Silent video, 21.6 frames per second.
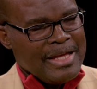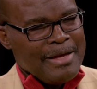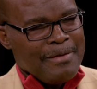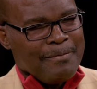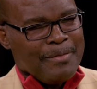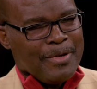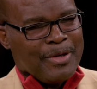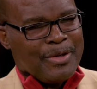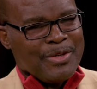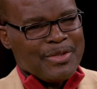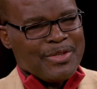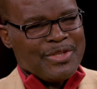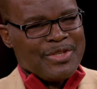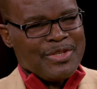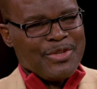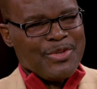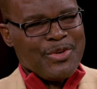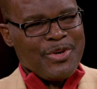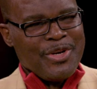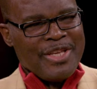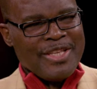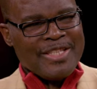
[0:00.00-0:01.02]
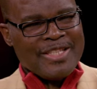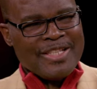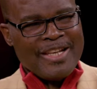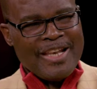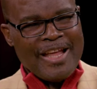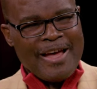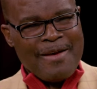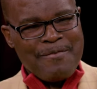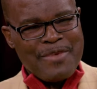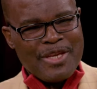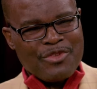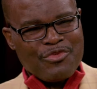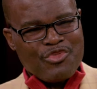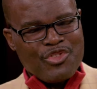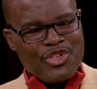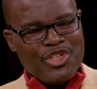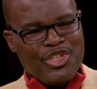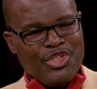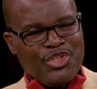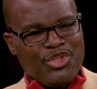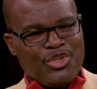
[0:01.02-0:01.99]
Because your Islamic
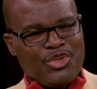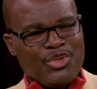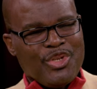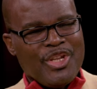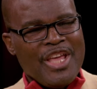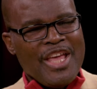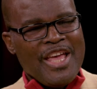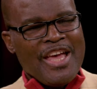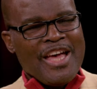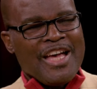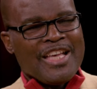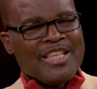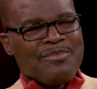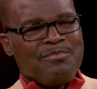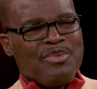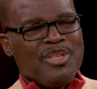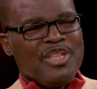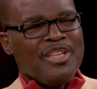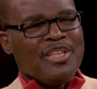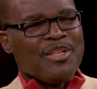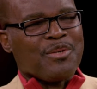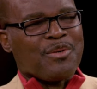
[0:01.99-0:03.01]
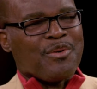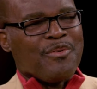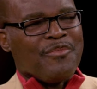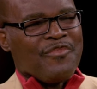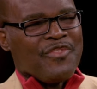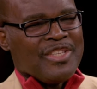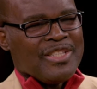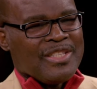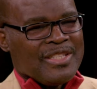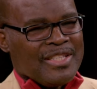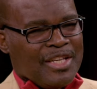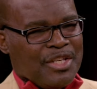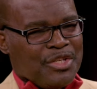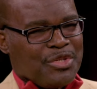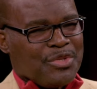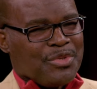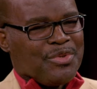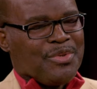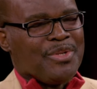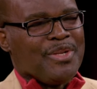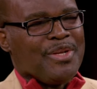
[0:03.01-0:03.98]
tradition has been in
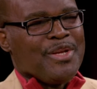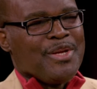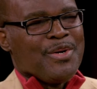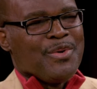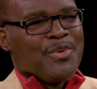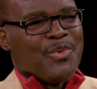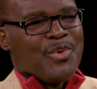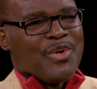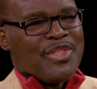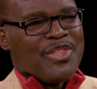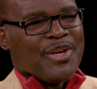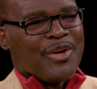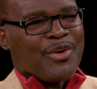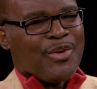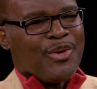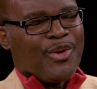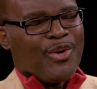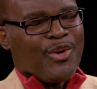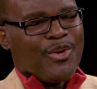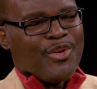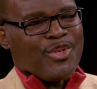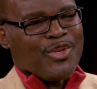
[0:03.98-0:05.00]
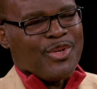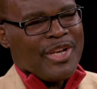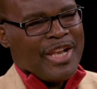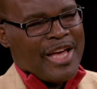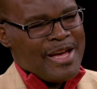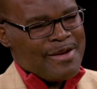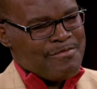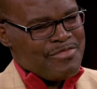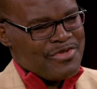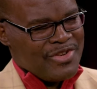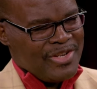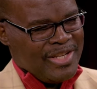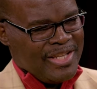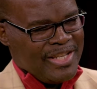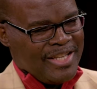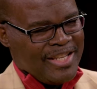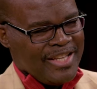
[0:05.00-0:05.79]
conversation with the colonial library